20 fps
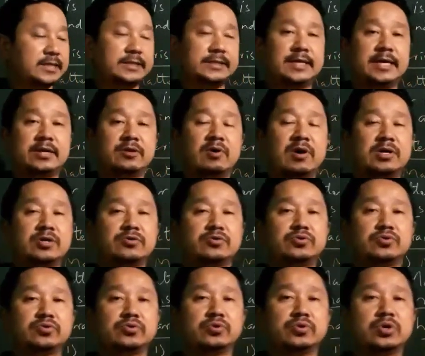Then what you
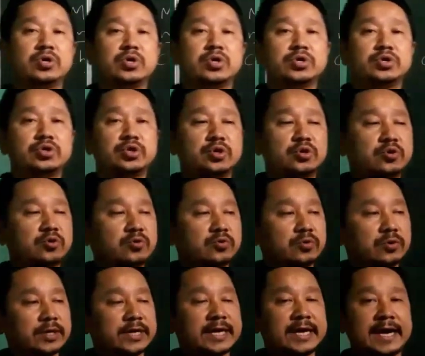do? You
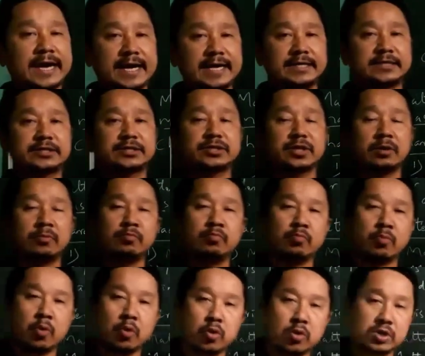add
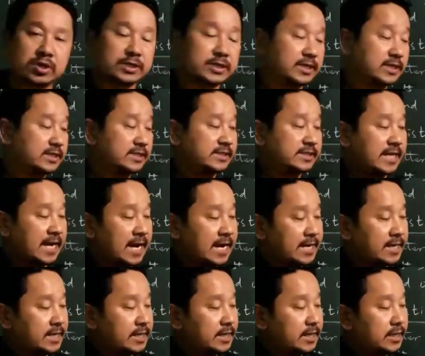some more
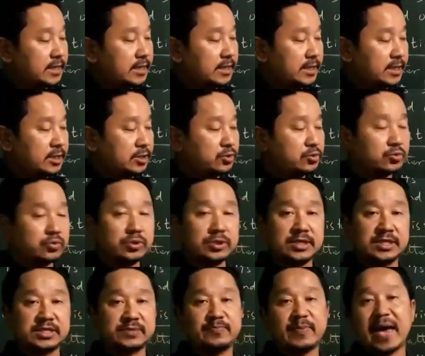sand into
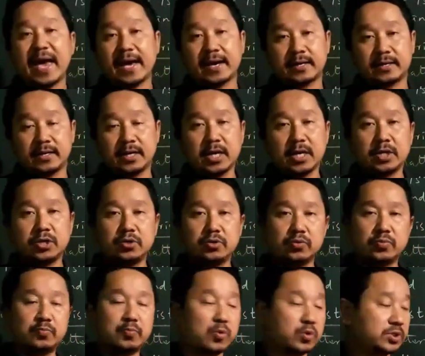this bag.
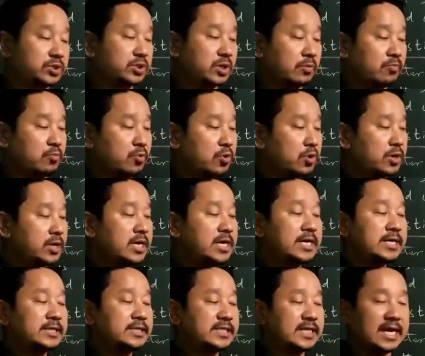You put some more
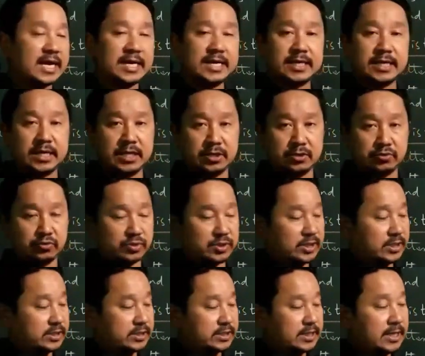sand into
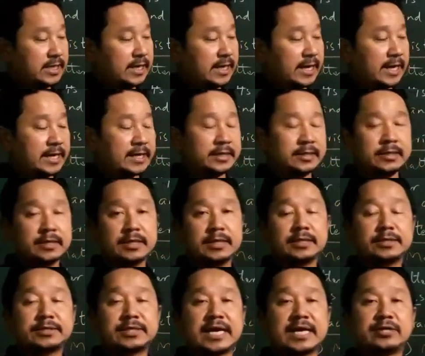this and
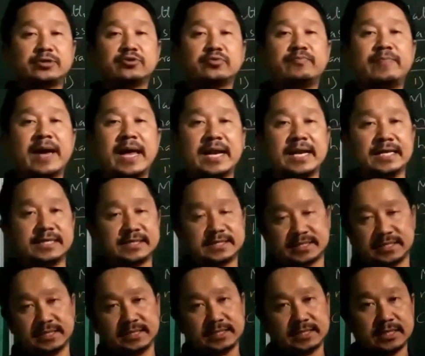try to
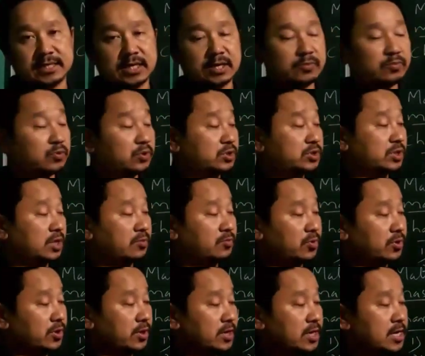balance it. Put some
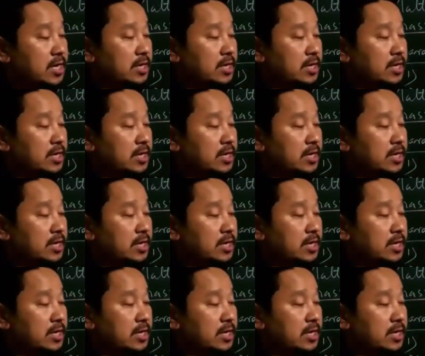more.